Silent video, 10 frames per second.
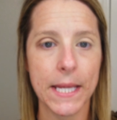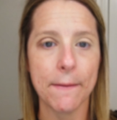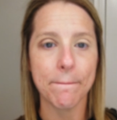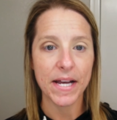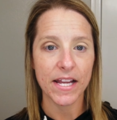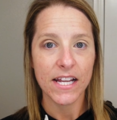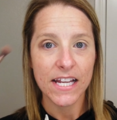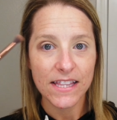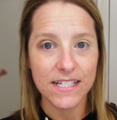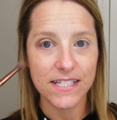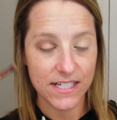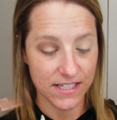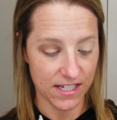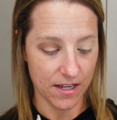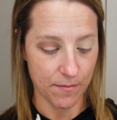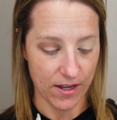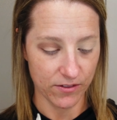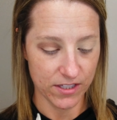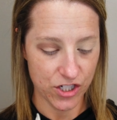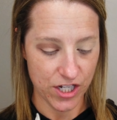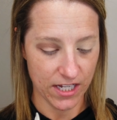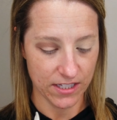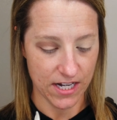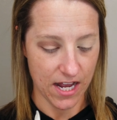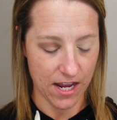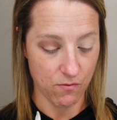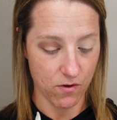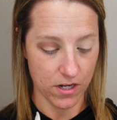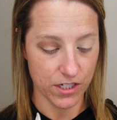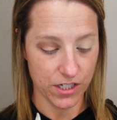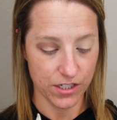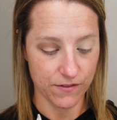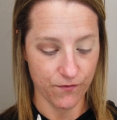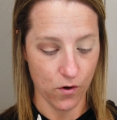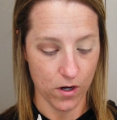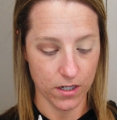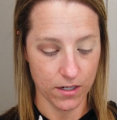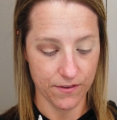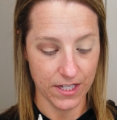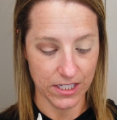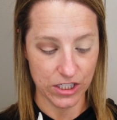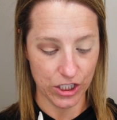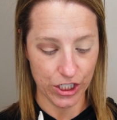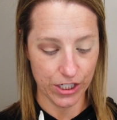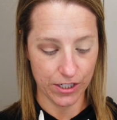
But this is about the shade that I want for this look.